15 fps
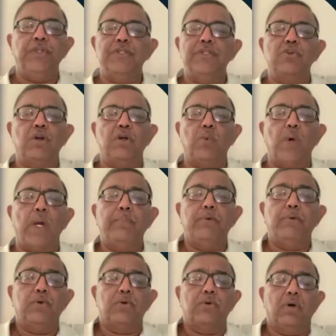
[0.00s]
there's not one
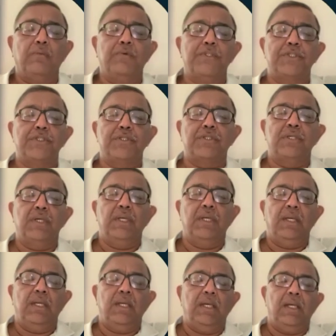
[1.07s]
protocol which is
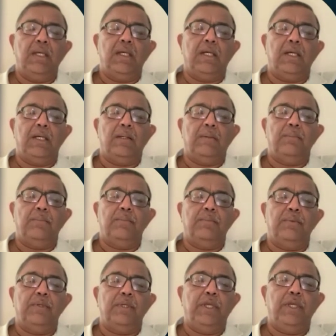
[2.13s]

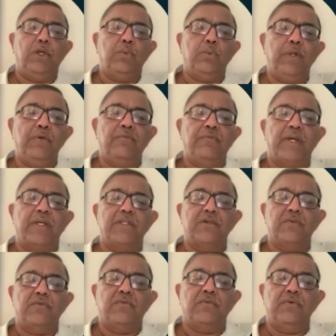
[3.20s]
equally
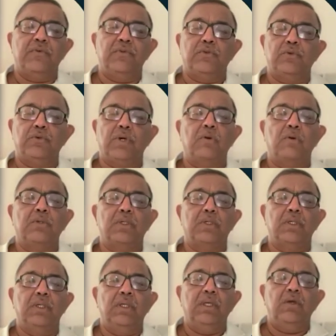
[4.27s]
effective throughout
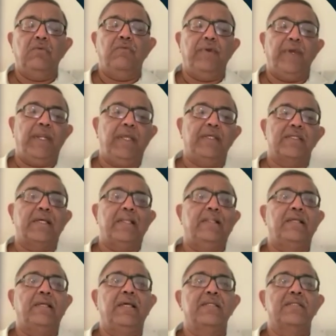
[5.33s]
various
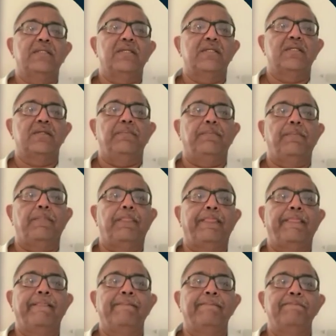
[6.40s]
healthcare system.
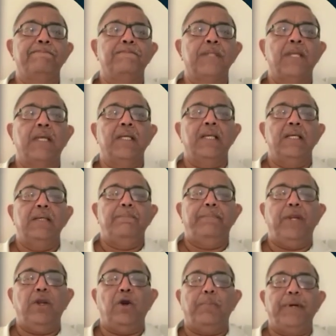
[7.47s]

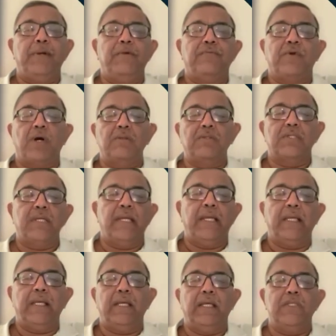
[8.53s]
Preoperative
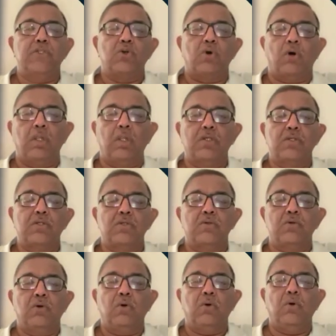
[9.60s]
counseling is
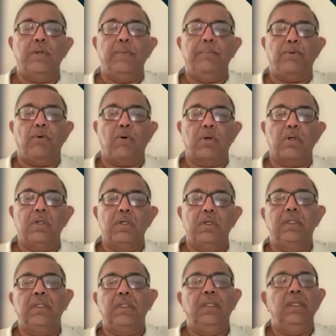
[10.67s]
also
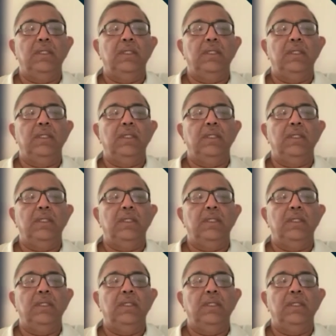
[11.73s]
important